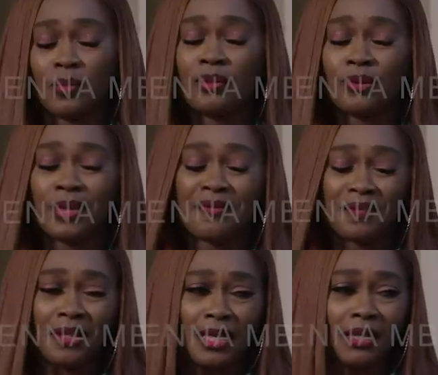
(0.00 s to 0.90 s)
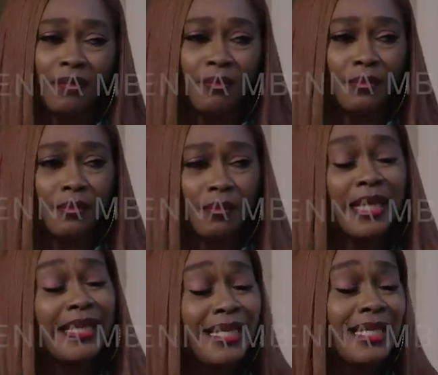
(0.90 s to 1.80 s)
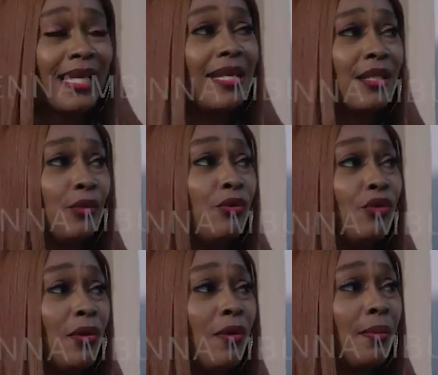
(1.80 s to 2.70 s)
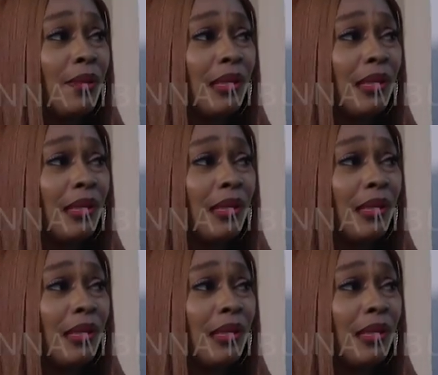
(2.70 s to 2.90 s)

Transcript: Well, not everything. But at least he has a good job.